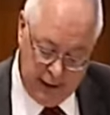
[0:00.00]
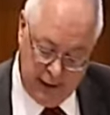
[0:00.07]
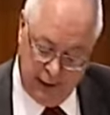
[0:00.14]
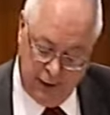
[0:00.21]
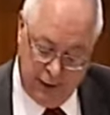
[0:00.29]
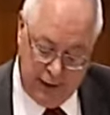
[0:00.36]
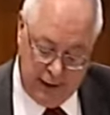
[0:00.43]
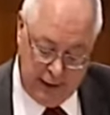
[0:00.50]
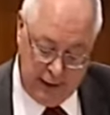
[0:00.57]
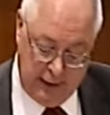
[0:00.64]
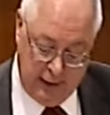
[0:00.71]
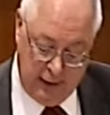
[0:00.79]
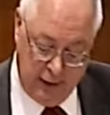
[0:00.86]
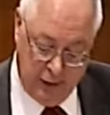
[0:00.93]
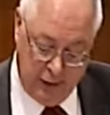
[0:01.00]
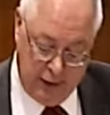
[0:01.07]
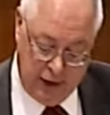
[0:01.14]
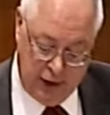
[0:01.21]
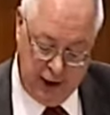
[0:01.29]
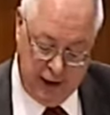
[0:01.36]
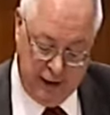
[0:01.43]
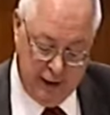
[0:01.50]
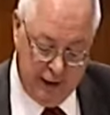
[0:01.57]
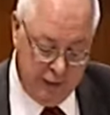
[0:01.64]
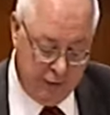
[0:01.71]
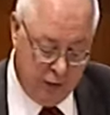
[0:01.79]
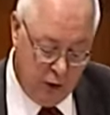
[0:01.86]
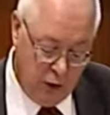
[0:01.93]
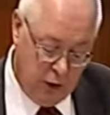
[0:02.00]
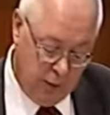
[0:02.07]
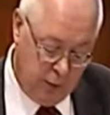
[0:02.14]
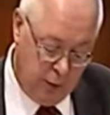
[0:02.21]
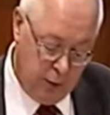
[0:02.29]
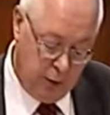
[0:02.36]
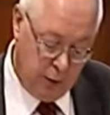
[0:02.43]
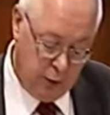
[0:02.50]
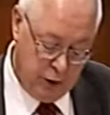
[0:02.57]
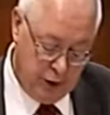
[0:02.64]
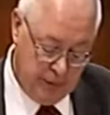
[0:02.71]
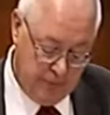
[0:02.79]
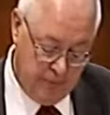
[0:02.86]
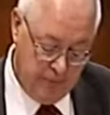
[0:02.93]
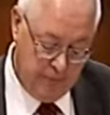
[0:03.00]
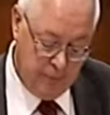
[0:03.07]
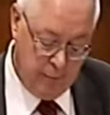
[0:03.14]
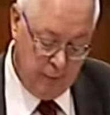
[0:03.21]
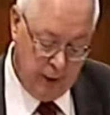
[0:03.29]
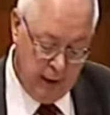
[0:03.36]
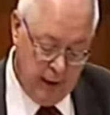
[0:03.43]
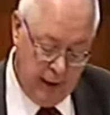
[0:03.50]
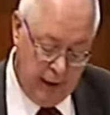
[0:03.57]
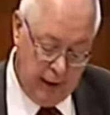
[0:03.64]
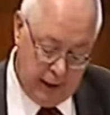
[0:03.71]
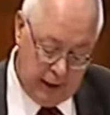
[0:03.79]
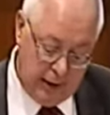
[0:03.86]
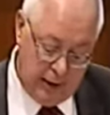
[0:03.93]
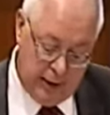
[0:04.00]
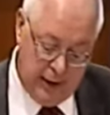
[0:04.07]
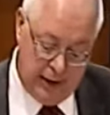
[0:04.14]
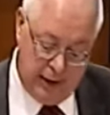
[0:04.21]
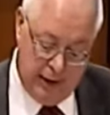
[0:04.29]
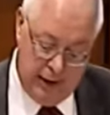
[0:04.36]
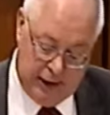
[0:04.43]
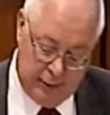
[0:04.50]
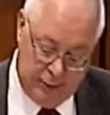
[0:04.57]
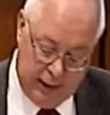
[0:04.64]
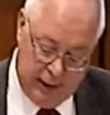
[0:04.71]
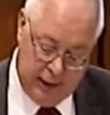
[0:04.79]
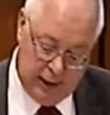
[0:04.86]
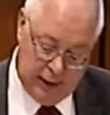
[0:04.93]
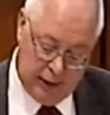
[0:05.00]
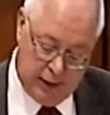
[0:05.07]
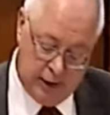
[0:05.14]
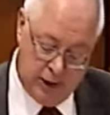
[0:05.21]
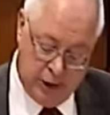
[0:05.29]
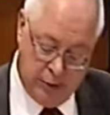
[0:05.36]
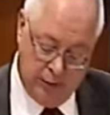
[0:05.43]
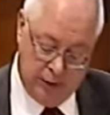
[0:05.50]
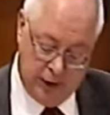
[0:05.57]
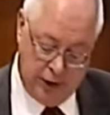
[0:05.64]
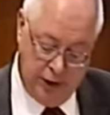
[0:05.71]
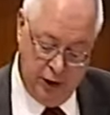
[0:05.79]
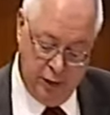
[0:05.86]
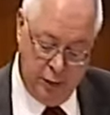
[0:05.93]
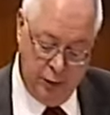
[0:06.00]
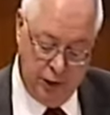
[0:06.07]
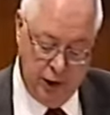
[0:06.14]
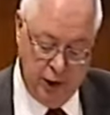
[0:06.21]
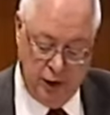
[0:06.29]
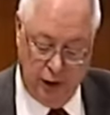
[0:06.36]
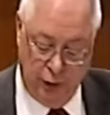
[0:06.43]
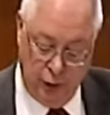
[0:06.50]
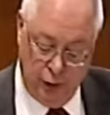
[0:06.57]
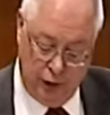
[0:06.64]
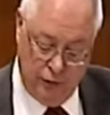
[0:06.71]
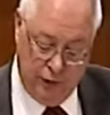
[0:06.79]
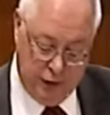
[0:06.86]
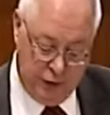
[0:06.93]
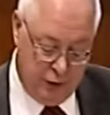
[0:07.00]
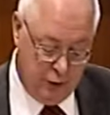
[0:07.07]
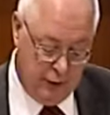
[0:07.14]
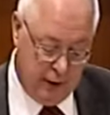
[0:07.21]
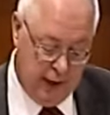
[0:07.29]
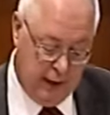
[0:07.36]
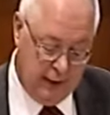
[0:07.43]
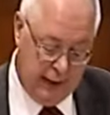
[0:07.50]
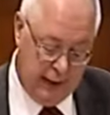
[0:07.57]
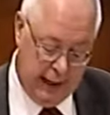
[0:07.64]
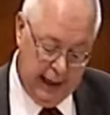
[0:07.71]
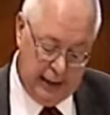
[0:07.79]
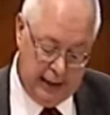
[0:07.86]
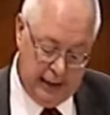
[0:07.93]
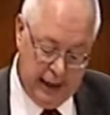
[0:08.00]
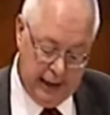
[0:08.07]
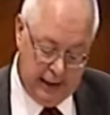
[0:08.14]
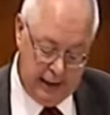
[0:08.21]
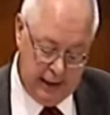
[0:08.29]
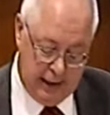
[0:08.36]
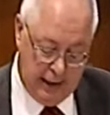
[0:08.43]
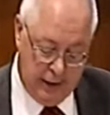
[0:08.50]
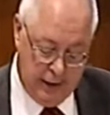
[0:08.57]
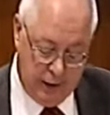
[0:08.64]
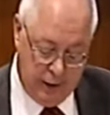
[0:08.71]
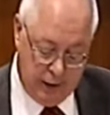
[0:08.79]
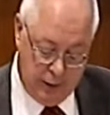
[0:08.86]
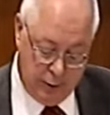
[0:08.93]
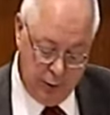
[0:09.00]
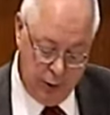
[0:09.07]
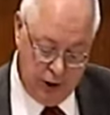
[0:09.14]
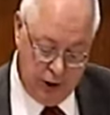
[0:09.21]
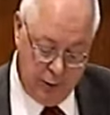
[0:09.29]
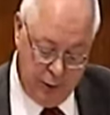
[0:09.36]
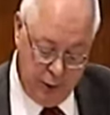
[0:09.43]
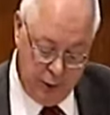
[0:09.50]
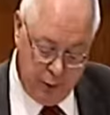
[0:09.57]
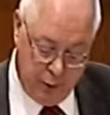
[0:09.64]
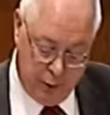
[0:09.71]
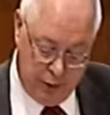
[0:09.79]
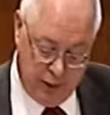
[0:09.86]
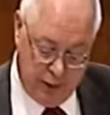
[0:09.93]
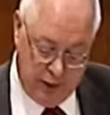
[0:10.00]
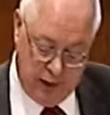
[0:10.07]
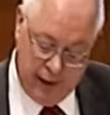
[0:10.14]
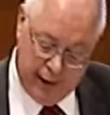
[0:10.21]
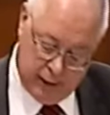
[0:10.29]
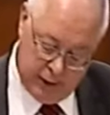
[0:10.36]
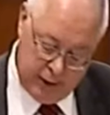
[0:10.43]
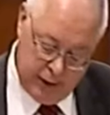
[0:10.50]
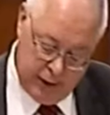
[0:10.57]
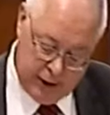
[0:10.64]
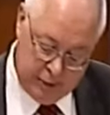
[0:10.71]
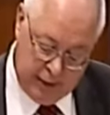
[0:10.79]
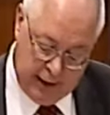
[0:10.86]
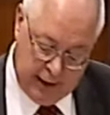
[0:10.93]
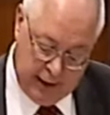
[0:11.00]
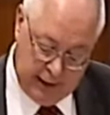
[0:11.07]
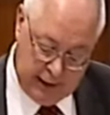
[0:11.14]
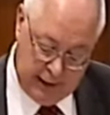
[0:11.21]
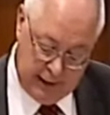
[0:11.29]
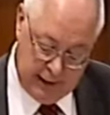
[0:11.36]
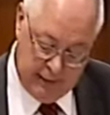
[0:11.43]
and 3D technology for all our pupils. A recent tester experience in some of our schools used virtual reality headsets to expose our pupils to entirely new experiences